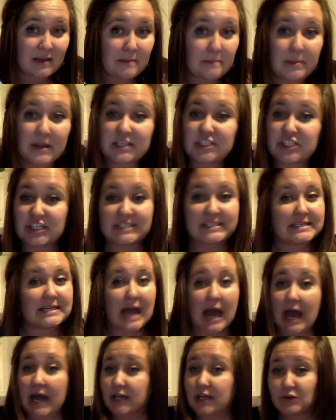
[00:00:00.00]
but she's
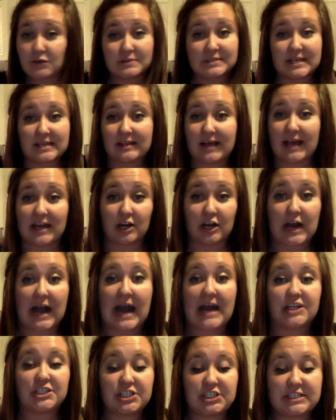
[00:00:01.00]
not using like or
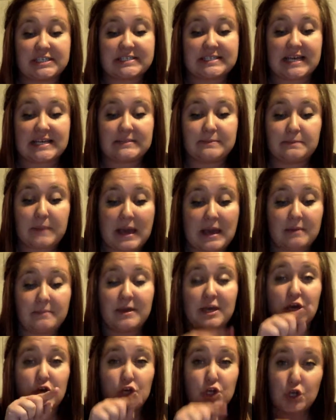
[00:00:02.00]
as. She says,
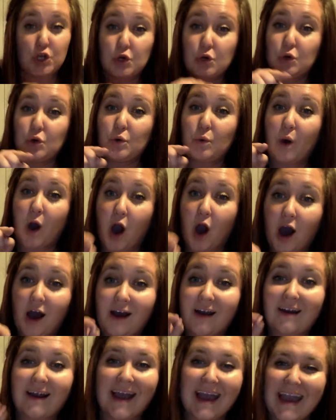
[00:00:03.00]
baby, you
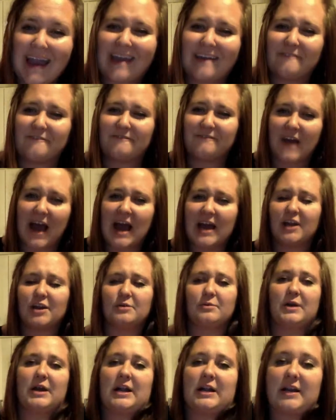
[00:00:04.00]
are a
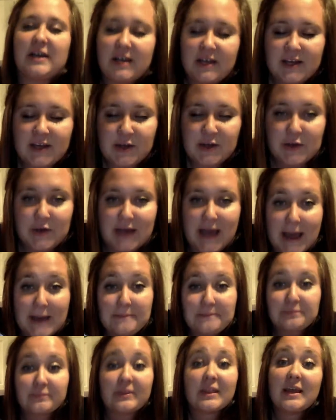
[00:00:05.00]
firework.
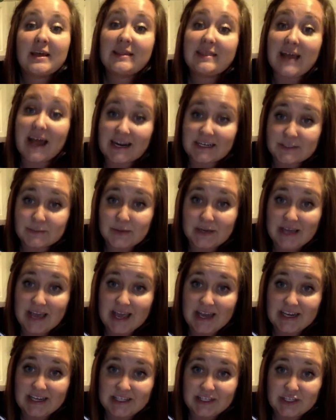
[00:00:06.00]
Okay, that is what
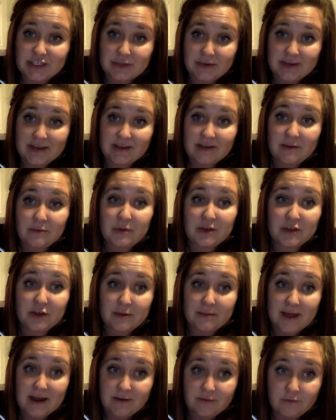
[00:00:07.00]
Katie is doing with
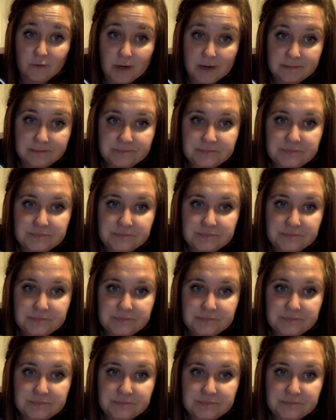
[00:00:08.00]
her metaphor.